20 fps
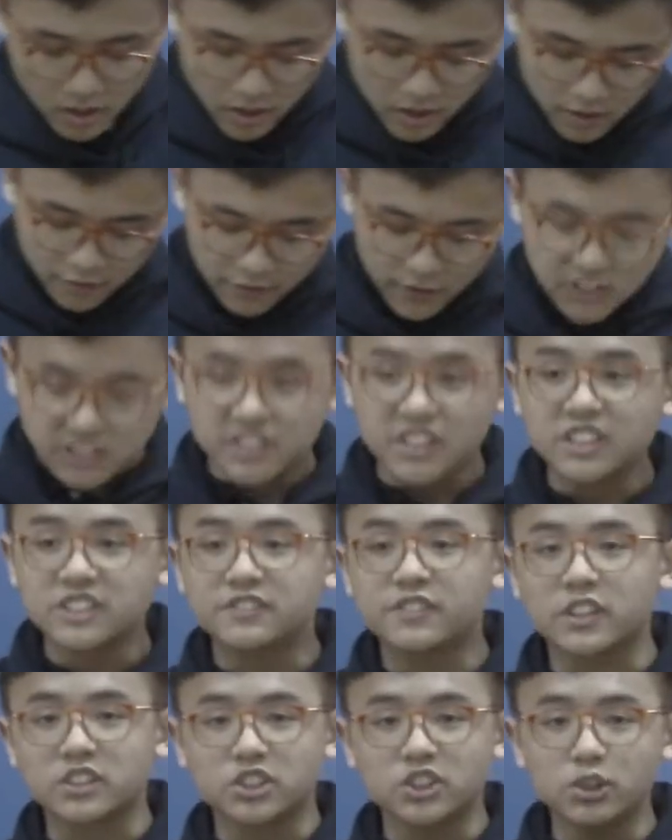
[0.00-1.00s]
The first things
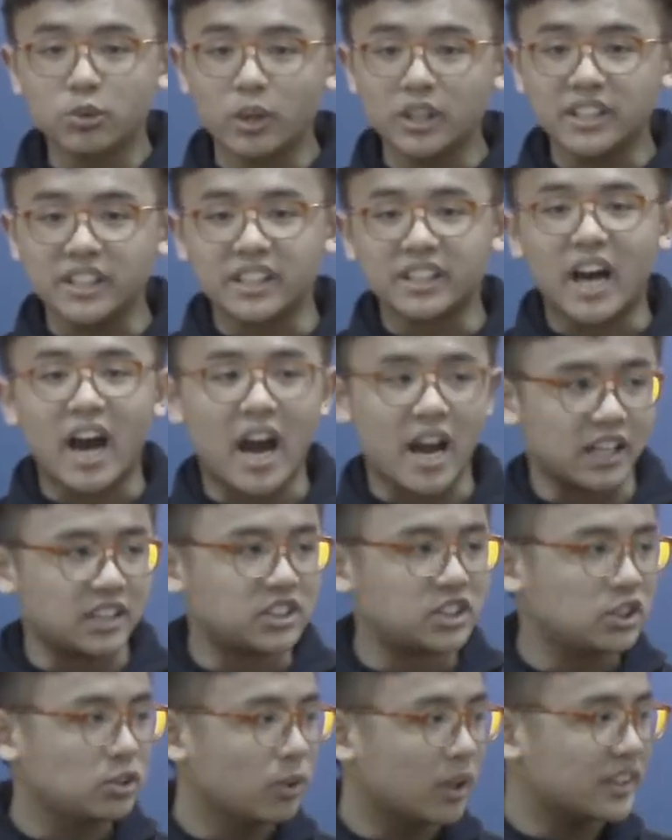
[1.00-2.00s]
first, you will need ice.
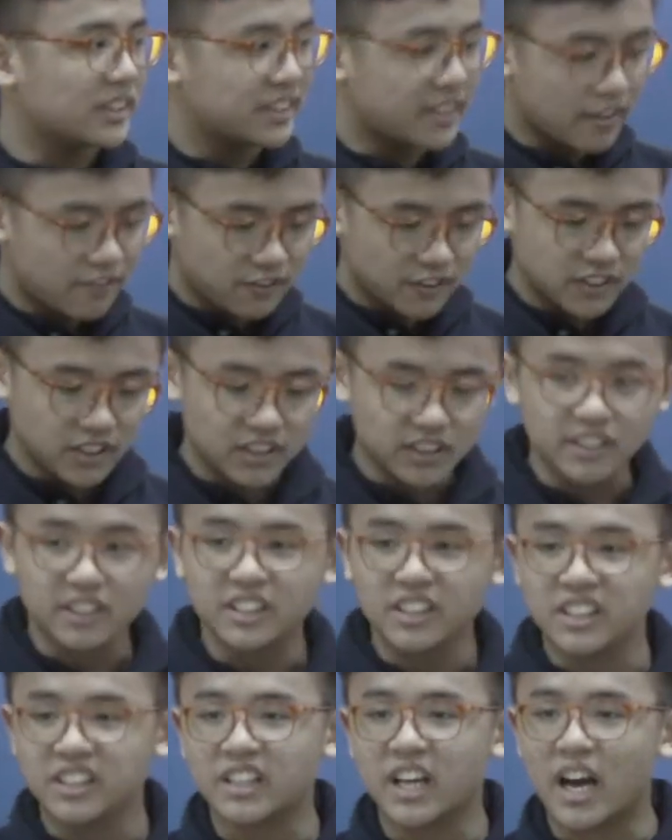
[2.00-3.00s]
You will definitely
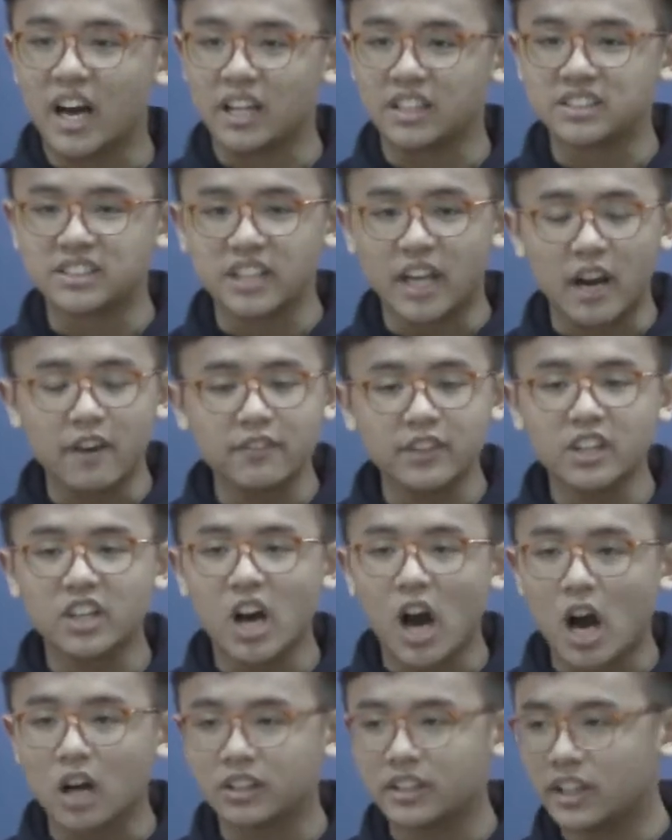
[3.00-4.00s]
need ice. Every
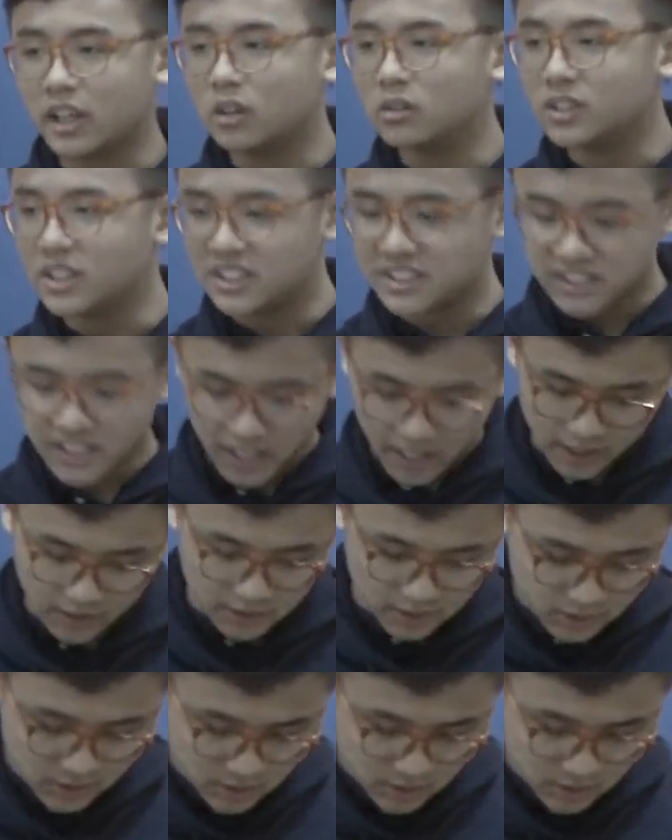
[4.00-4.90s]
cocktail needs ice.